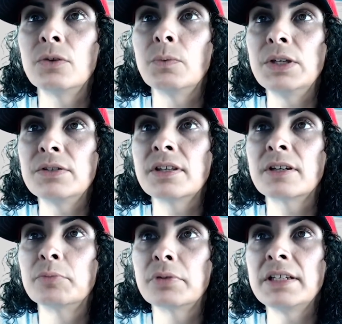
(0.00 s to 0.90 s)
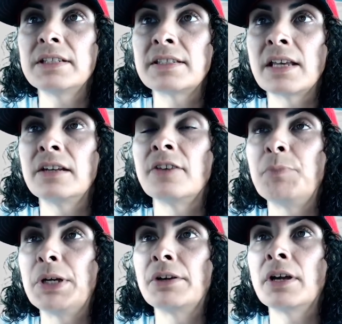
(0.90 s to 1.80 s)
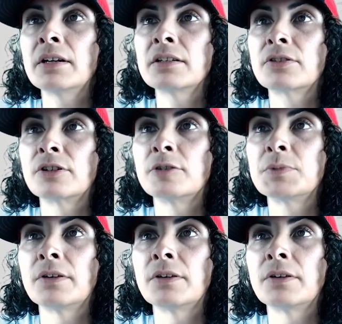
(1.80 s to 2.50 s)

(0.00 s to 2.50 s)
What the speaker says: we use the complete set of periodic terms